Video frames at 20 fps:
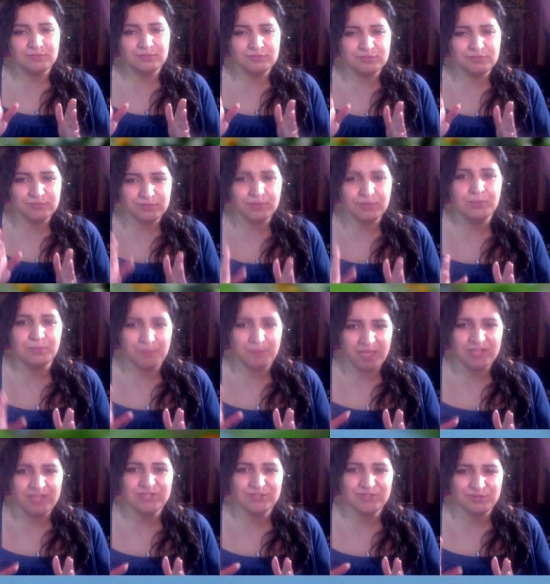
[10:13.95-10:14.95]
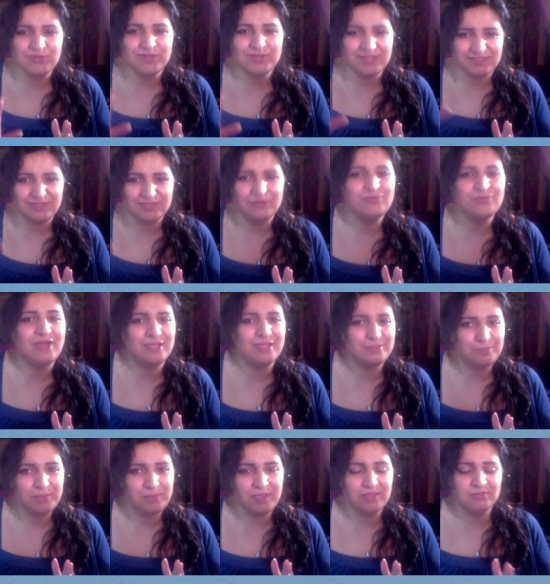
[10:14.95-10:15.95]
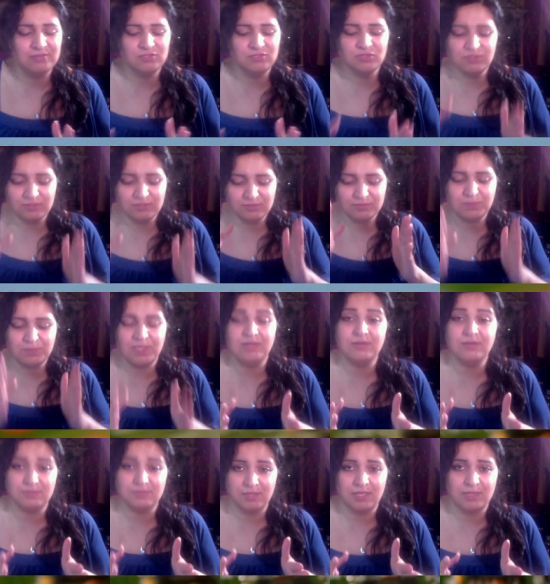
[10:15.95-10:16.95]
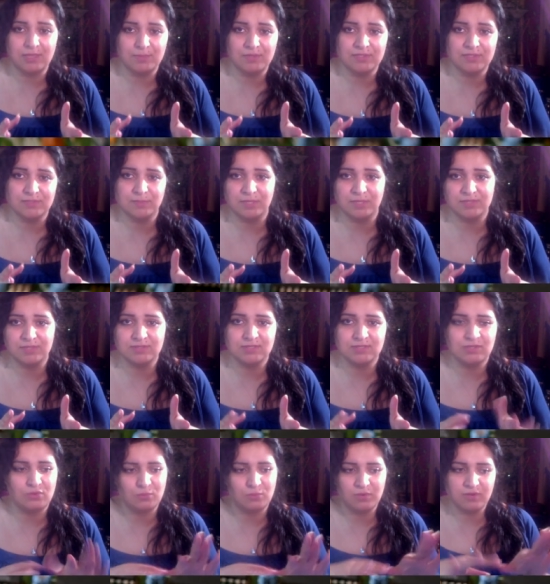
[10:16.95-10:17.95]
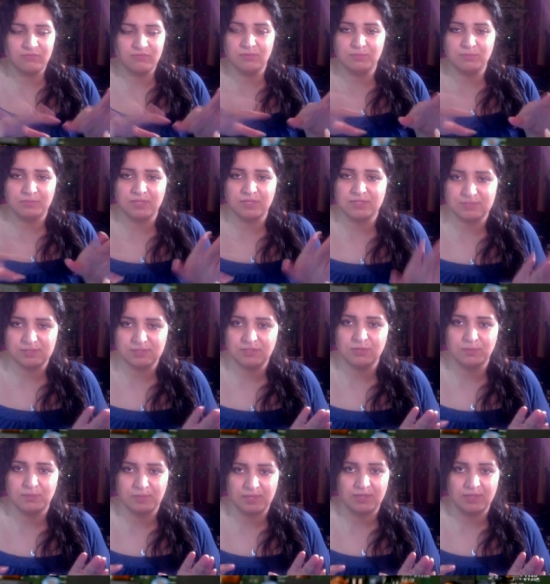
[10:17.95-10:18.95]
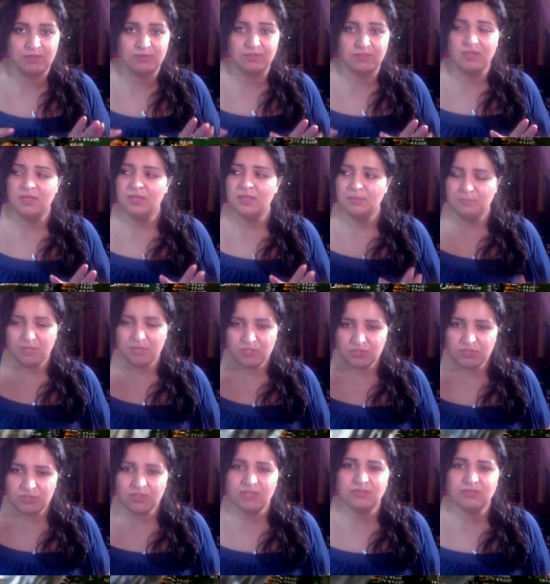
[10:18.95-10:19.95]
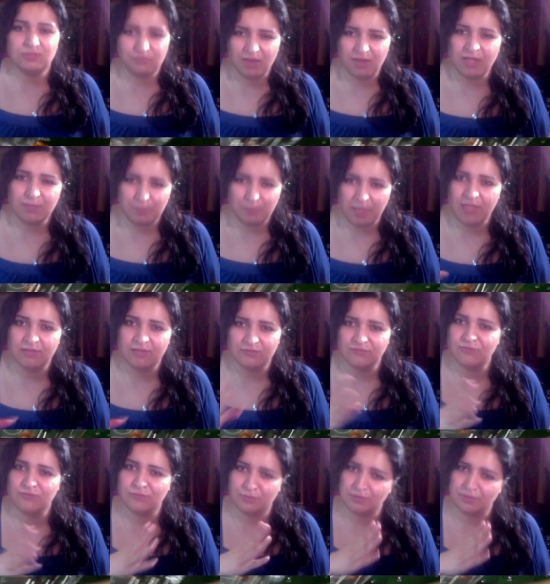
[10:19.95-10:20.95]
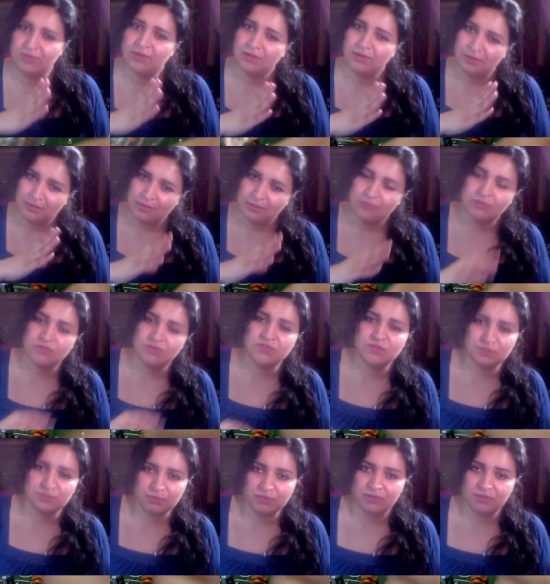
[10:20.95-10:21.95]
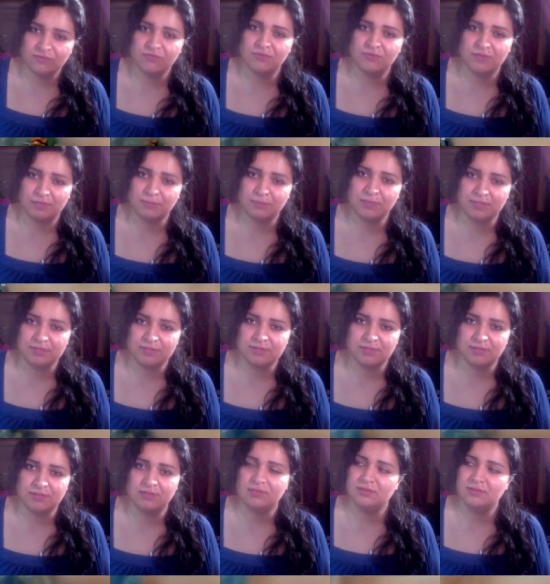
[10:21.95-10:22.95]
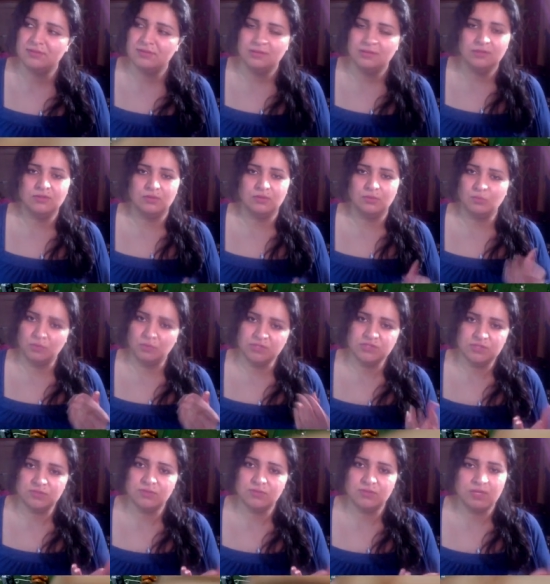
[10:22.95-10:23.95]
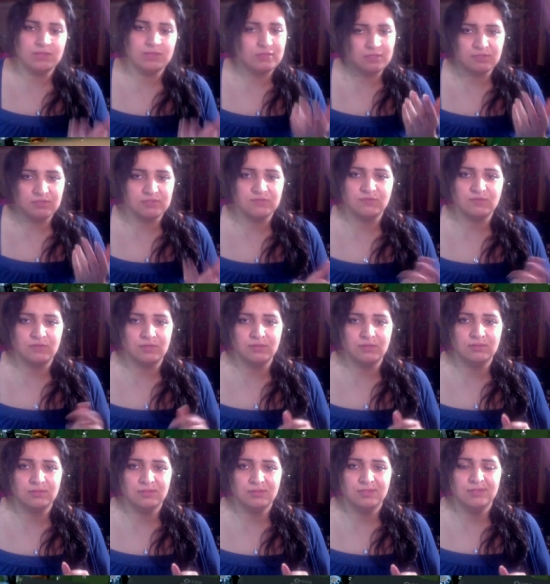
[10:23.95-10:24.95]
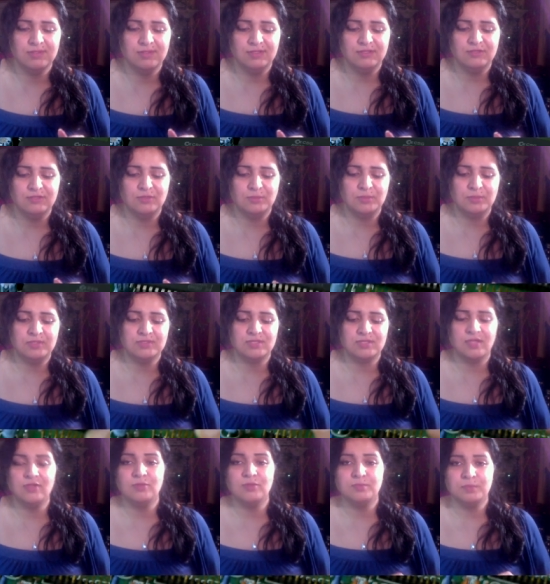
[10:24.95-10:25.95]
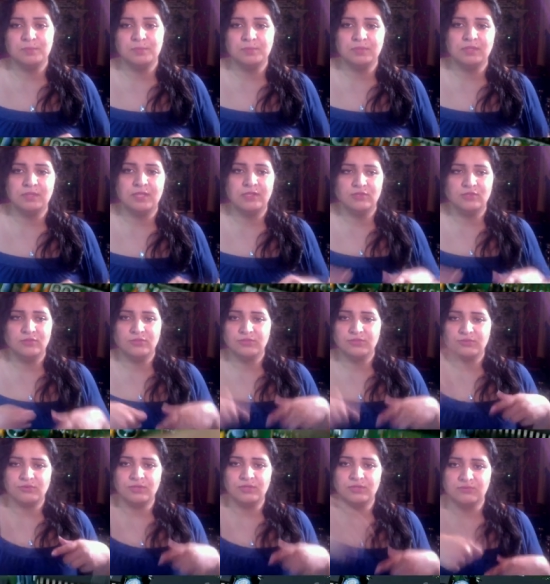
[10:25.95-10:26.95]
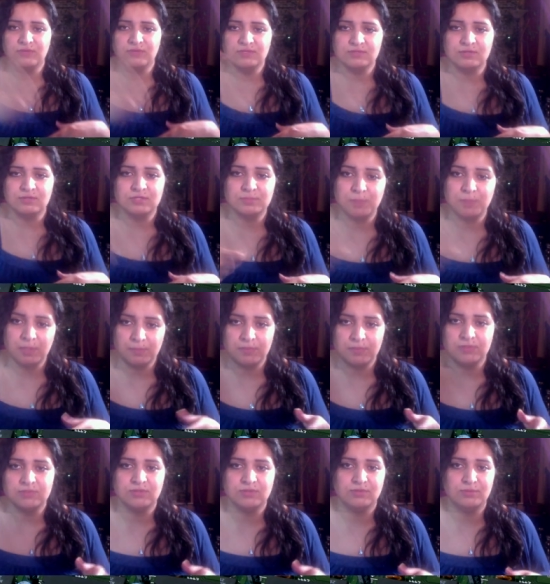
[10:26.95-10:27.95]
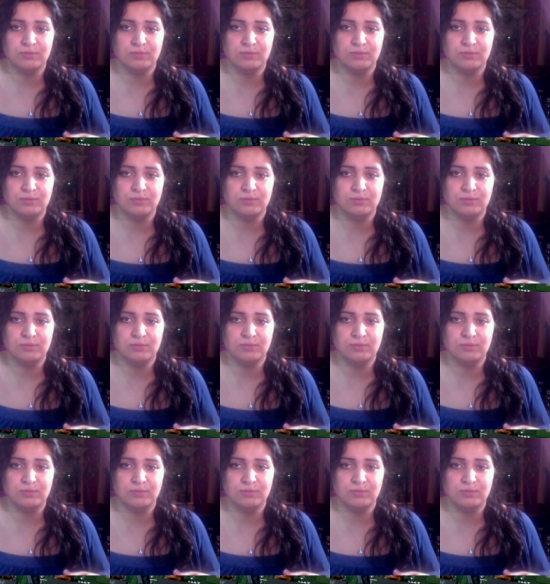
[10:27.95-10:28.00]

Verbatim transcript: do make sure you get the right paint. You painting on ABS plastic or whatever plastic you're painting on, make sure you get the right paint for that's suited for that plastic. You know, once you do that, then it's fine. You know, because I got people like, you know, throwing research papers on